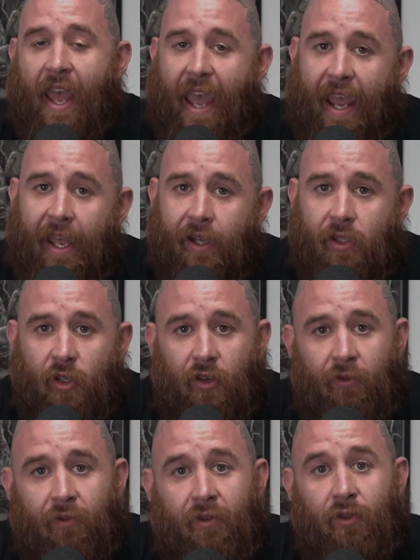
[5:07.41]
and you
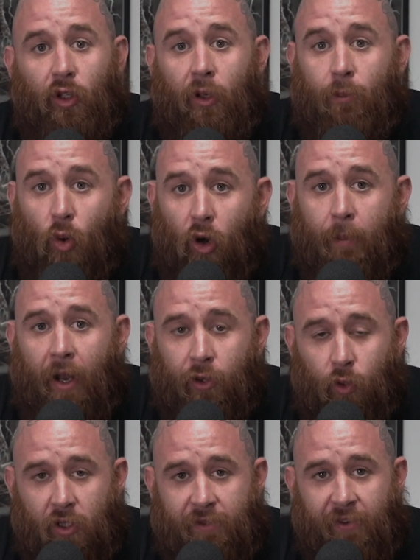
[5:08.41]
can learn more about
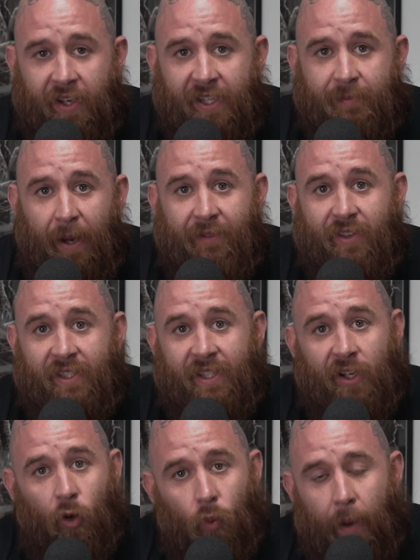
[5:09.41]
Norse Fitness by
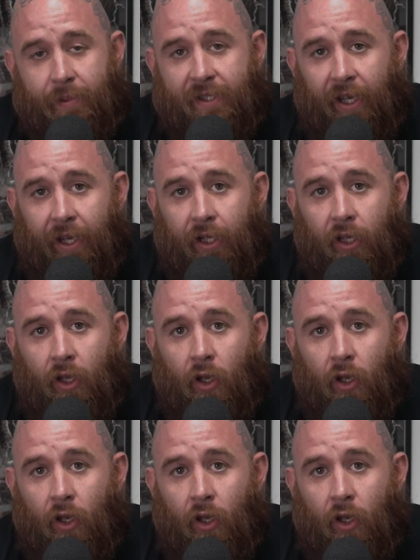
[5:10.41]
visiting our website,